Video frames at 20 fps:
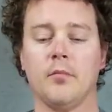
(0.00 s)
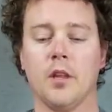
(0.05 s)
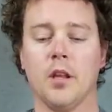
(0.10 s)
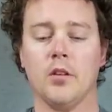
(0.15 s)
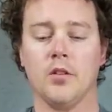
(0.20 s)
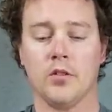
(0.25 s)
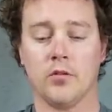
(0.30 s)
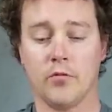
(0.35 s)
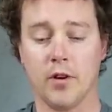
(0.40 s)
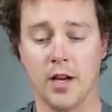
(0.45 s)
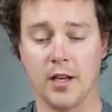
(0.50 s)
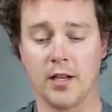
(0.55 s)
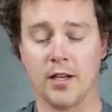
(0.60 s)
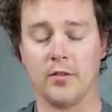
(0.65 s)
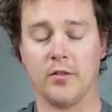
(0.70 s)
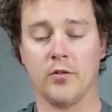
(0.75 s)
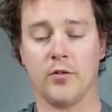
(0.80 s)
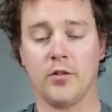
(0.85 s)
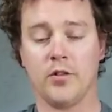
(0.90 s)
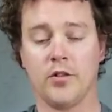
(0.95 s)
So rock it
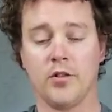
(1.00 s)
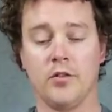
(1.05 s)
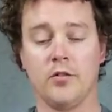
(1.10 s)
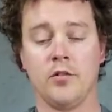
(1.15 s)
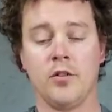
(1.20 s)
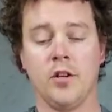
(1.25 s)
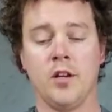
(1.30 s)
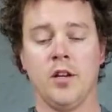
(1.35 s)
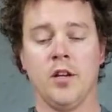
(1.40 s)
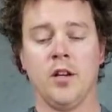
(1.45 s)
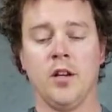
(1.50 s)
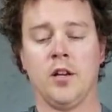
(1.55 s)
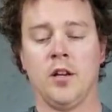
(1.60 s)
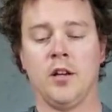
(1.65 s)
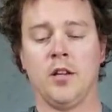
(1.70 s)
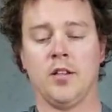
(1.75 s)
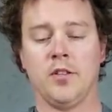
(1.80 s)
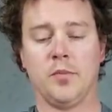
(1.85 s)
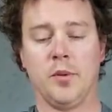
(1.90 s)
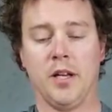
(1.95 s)
towards you,
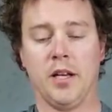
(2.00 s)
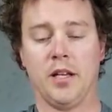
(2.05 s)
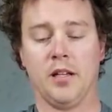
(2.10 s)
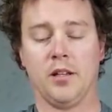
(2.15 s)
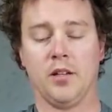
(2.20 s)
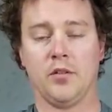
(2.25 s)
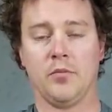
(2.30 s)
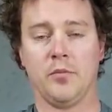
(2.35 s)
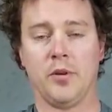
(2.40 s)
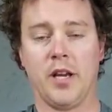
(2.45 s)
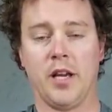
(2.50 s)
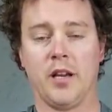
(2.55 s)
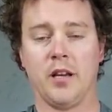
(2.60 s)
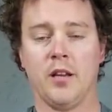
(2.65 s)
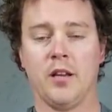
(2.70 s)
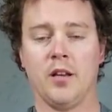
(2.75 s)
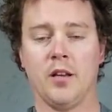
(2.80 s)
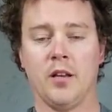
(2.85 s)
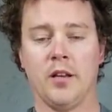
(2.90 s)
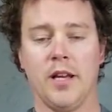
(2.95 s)
spin it a little bit,
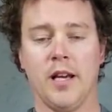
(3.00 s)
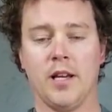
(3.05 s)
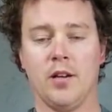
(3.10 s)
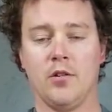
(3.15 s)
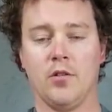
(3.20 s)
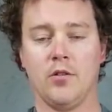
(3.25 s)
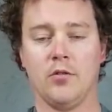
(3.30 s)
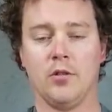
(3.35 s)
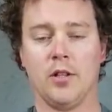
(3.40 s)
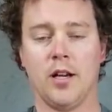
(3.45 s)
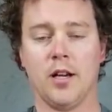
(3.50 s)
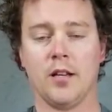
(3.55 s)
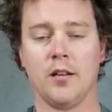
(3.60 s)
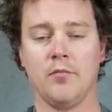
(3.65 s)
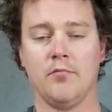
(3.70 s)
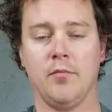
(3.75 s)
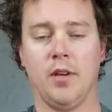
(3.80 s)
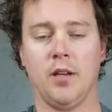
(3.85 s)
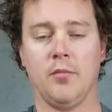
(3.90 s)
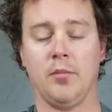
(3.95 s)
not a whole
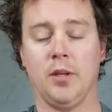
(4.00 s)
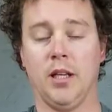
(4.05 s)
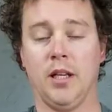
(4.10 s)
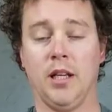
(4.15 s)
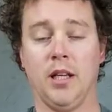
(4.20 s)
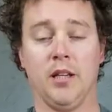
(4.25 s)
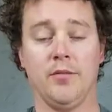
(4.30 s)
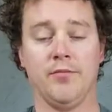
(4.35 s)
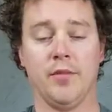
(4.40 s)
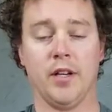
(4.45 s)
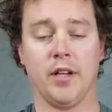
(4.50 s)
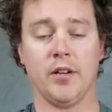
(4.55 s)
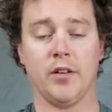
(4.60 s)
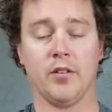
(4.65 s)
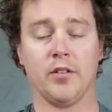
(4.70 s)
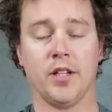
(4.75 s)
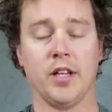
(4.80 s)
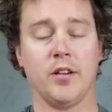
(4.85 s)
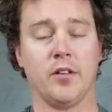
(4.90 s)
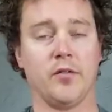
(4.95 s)
lot, maybe, I don't know,
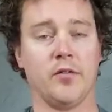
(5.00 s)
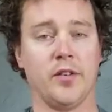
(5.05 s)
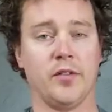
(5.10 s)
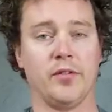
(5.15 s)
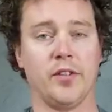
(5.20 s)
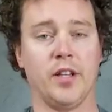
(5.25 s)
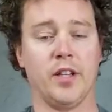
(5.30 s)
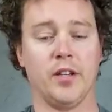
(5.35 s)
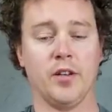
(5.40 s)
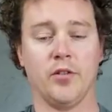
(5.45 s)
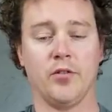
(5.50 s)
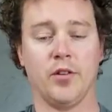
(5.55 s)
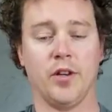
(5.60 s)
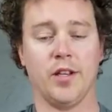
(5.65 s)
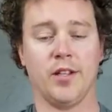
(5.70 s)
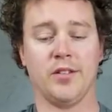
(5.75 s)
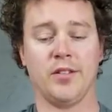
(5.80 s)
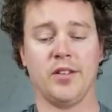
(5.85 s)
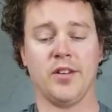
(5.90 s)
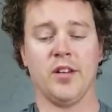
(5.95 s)
10 or 15
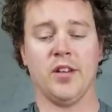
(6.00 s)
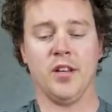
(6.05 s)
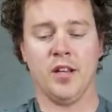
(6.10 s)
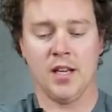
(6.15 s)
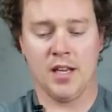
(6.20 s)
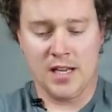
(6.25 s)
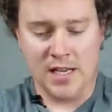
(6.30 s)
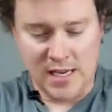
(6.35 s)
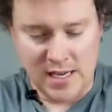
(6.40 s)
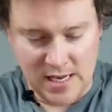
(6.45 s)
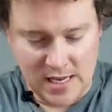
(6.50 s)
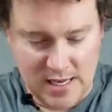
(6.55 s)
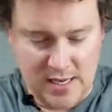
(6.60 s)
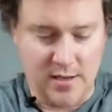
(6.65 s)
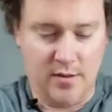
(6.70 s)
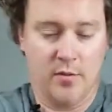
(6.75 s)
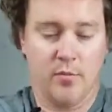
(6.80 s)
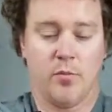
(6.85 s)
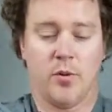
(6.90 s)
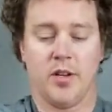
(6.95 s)
degrees.
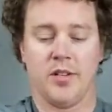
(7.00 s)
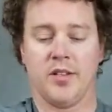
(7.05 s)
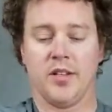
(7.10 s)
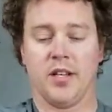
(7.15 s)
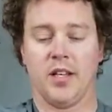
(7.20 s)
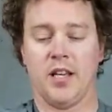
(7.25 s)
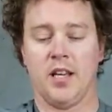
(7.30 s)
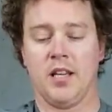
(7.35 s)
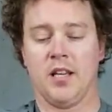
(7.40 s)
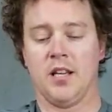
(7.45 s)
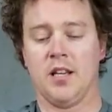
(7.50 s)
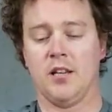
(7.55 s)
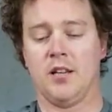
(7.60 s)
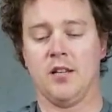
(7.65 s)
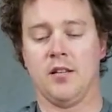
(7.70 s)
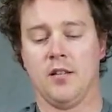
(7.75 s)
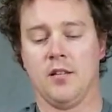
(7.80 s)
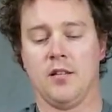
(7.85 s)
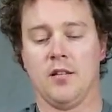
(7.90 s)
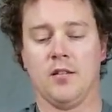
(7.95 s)
Press again,
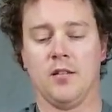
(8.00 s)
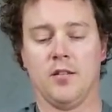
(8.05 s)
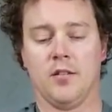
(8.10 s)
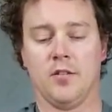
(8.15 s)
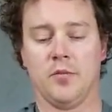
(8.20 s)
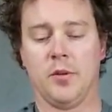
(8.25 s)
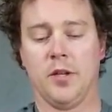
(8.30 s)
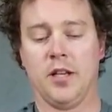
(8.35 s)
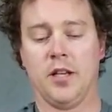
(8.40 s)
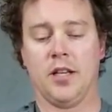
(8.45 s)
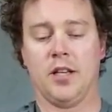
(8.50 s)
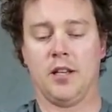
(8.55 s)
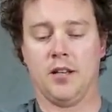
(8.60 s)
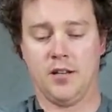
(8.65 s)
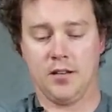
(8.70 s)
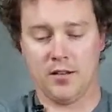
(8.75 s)
spin it.